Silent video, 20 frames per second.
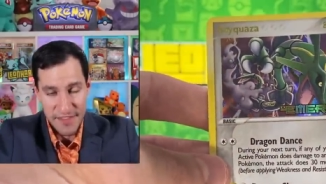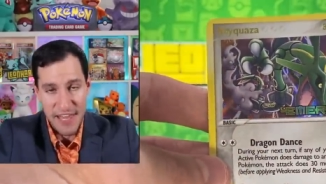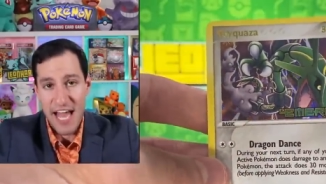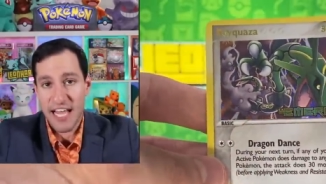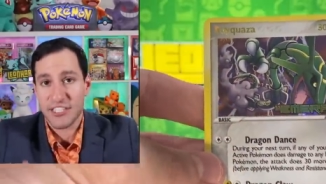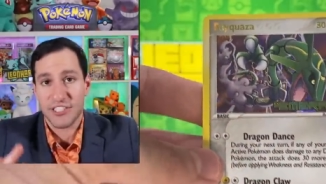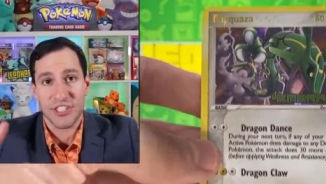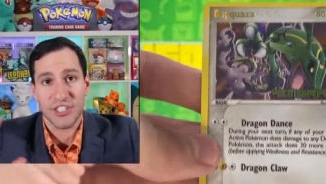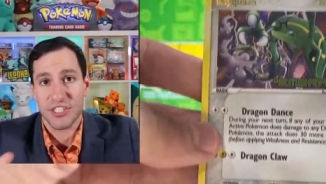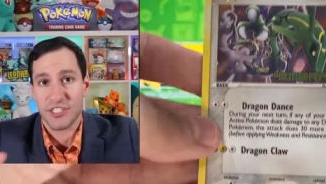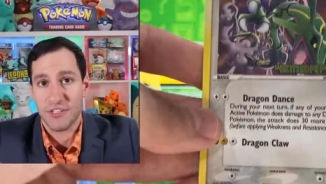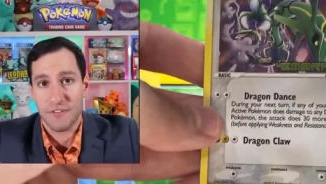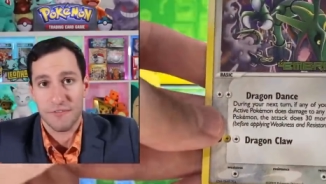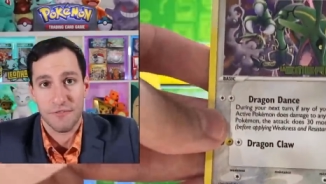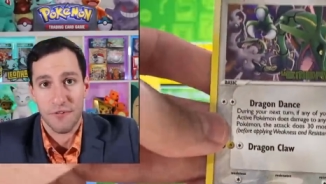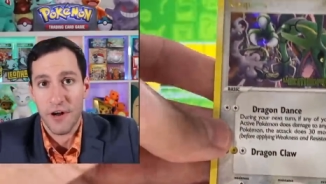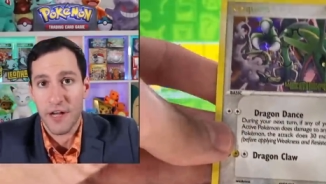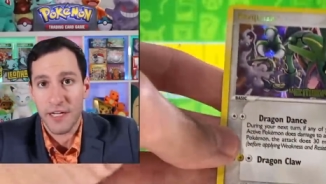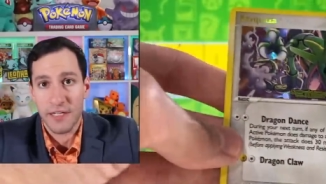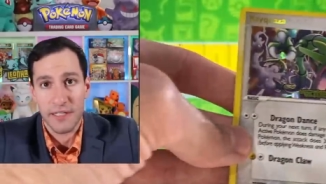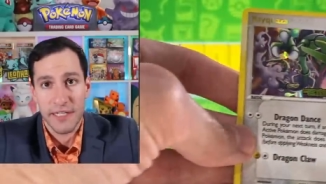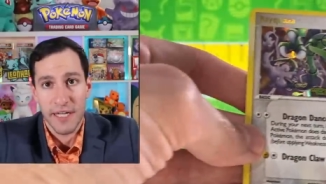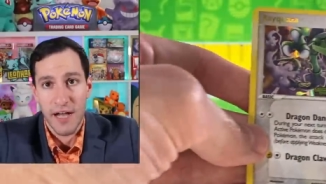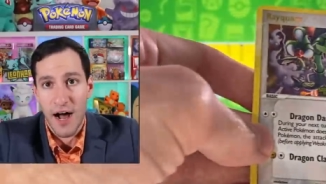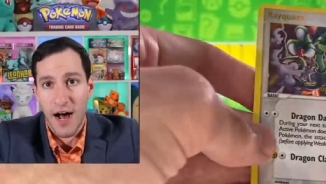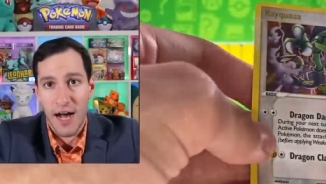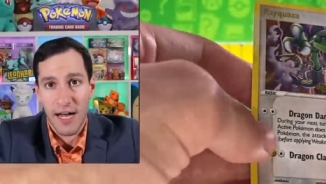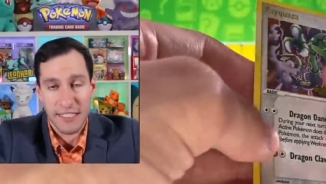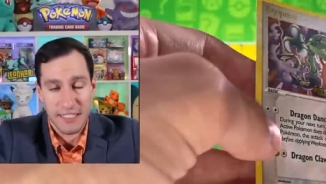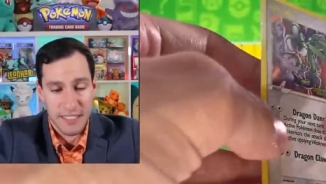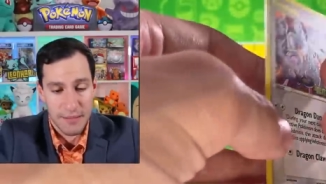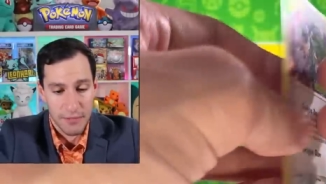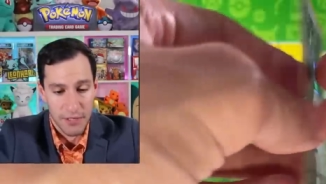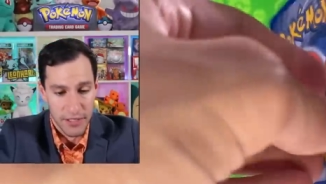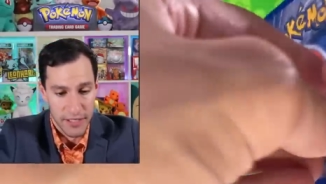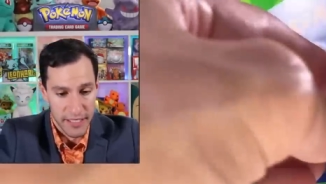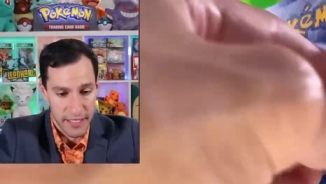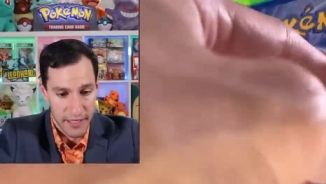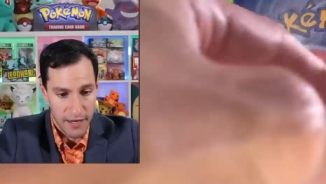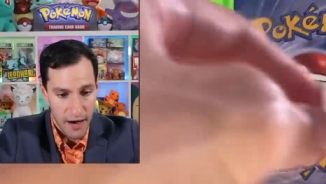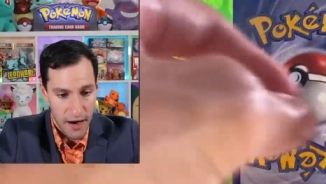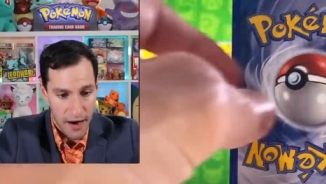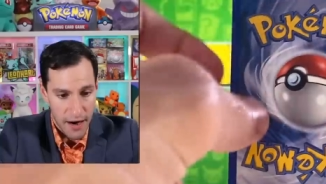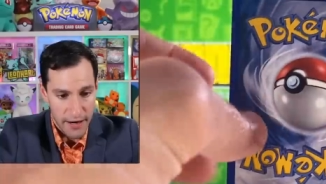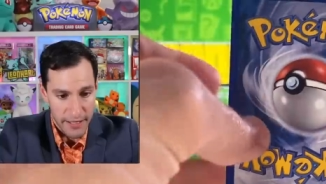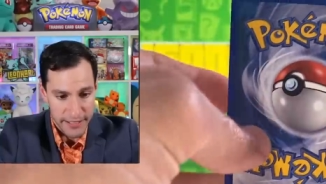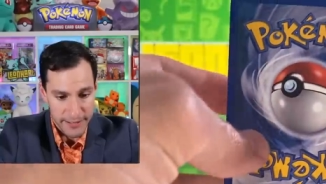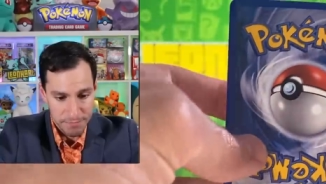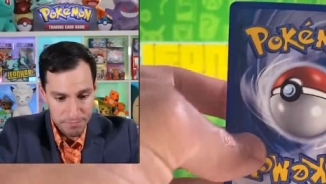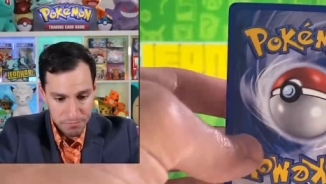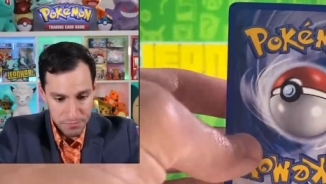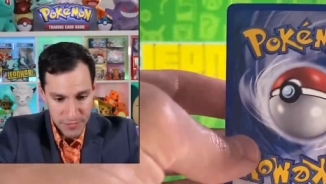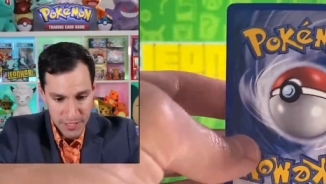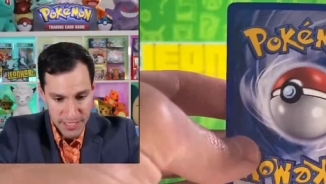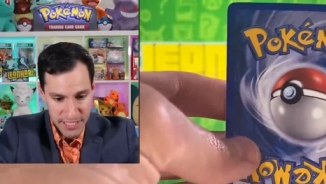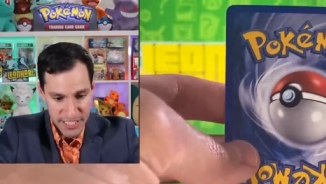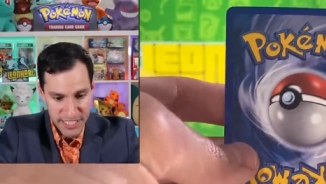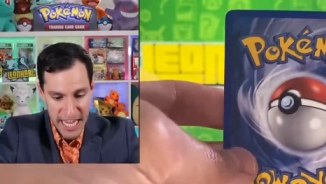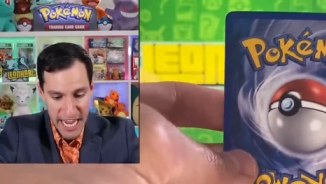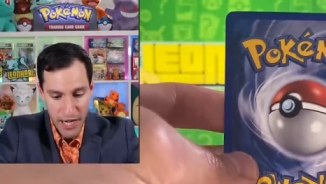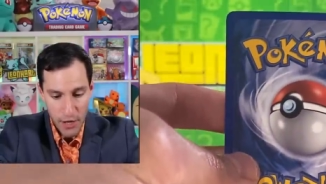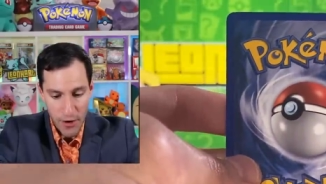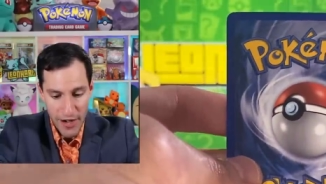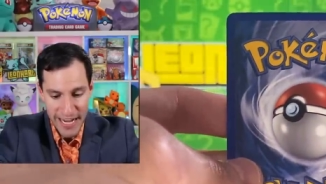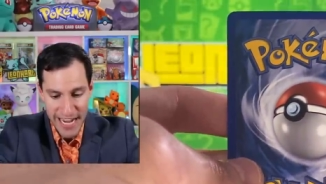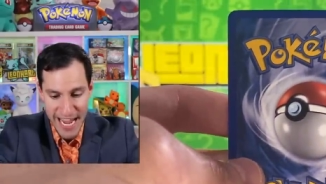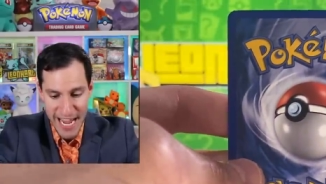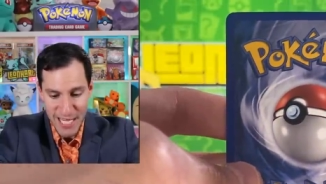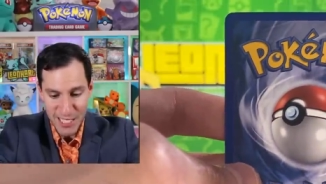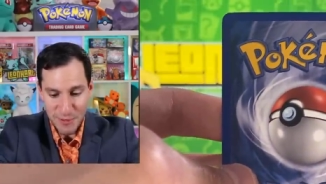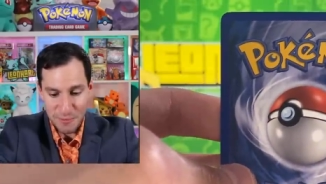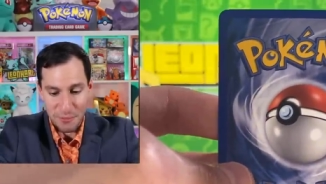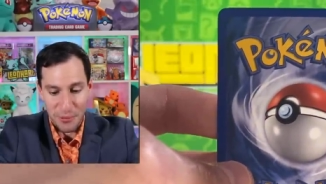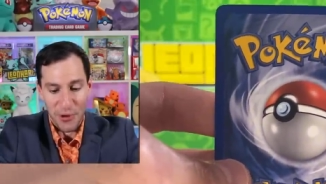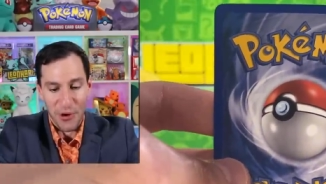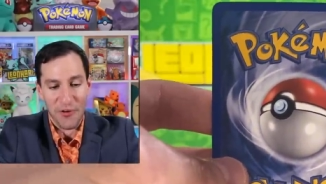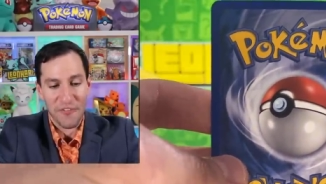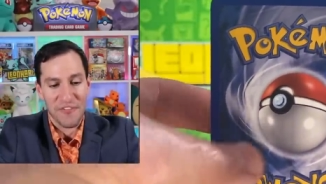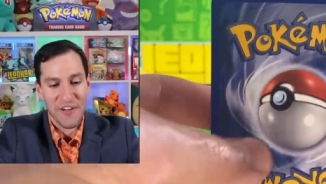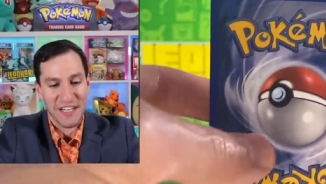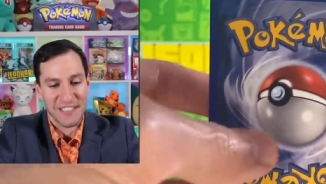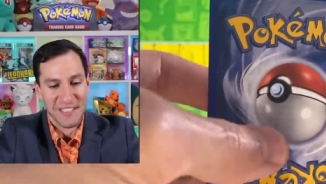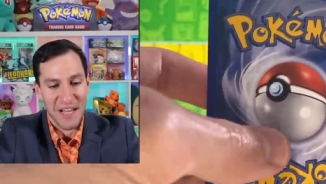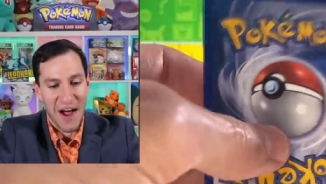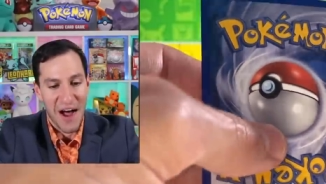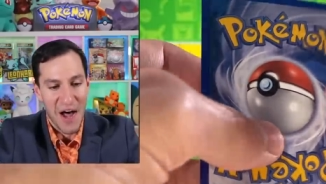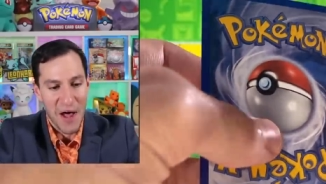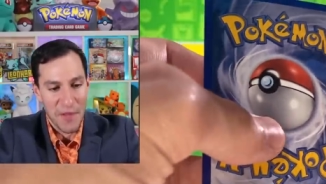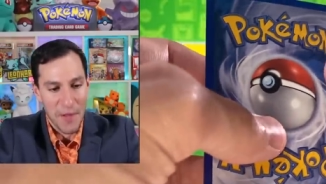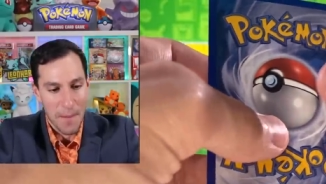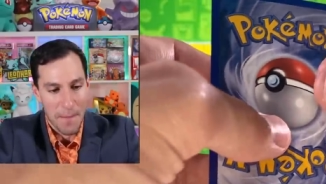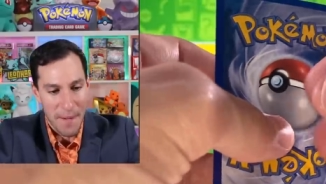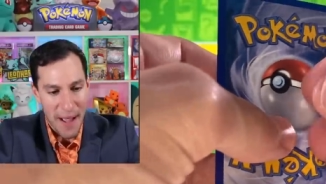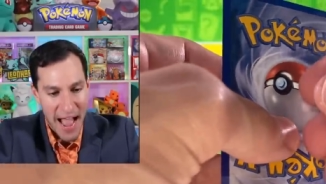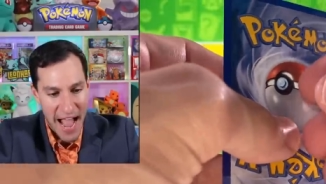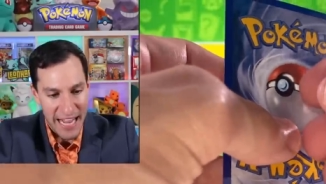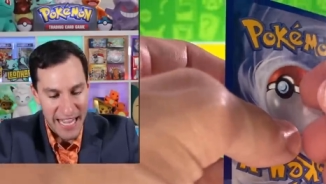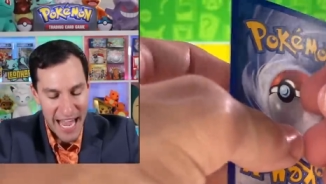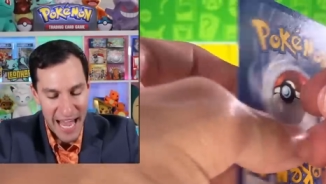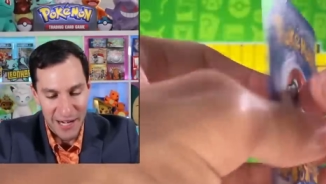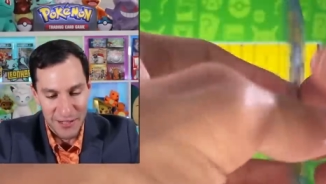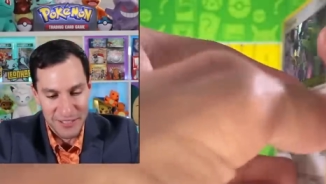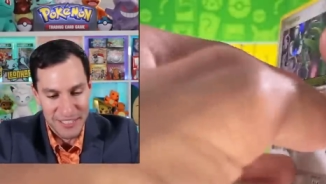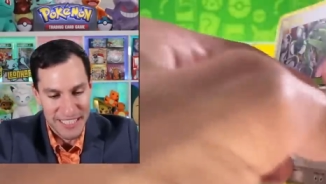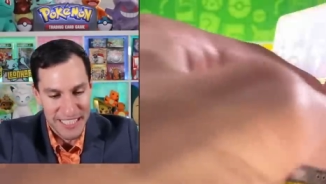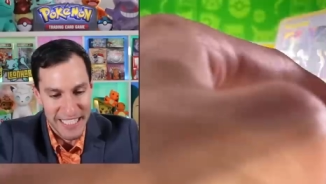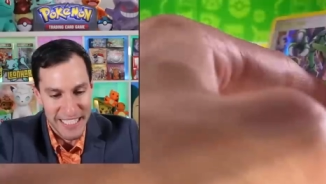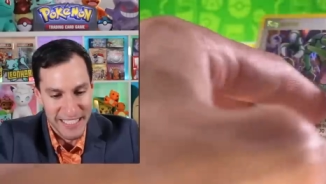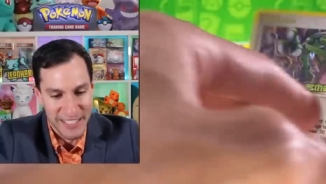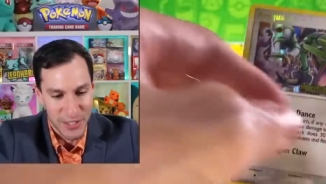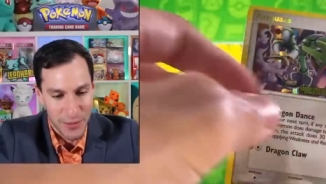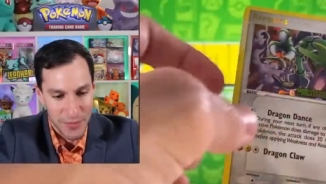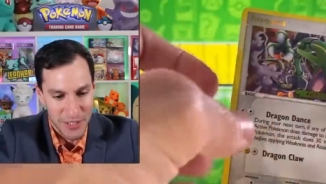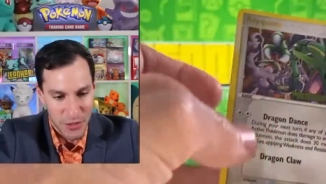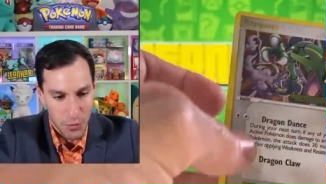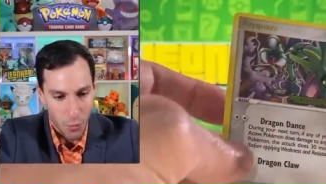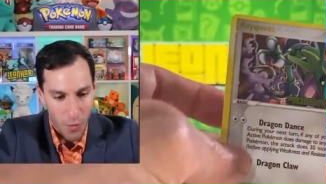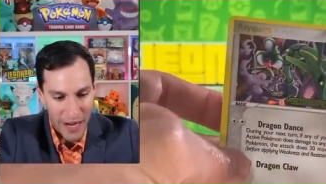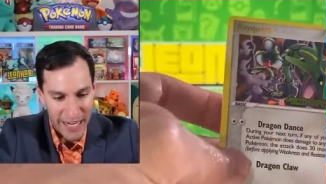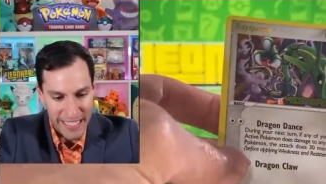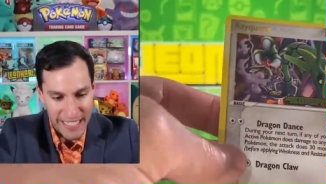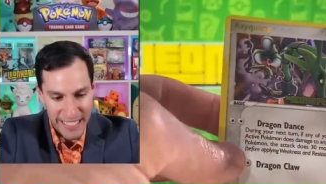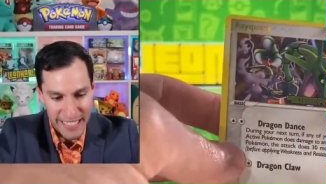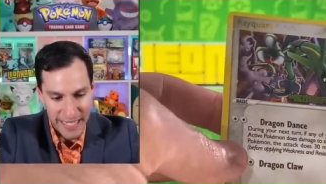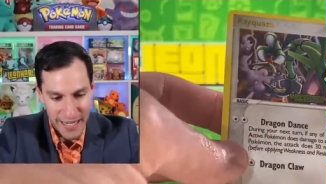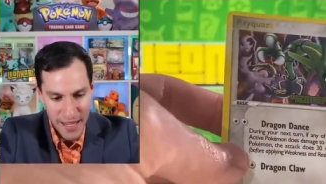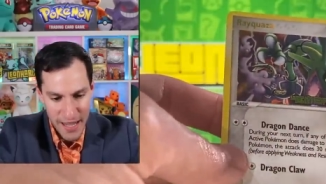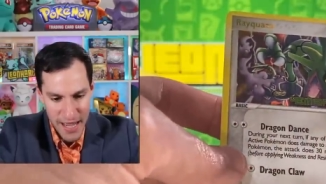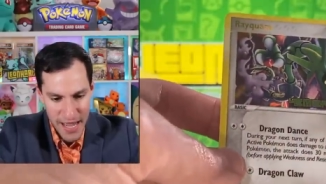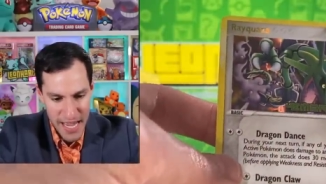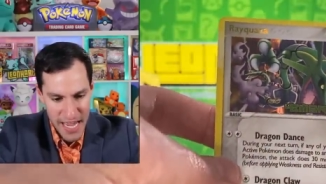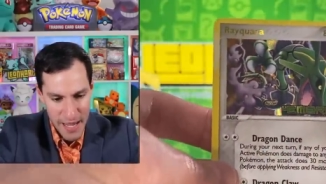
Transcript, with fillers: That's just a frankly awesome looking card. Centering is perfect on the back. I don't see too much whitening.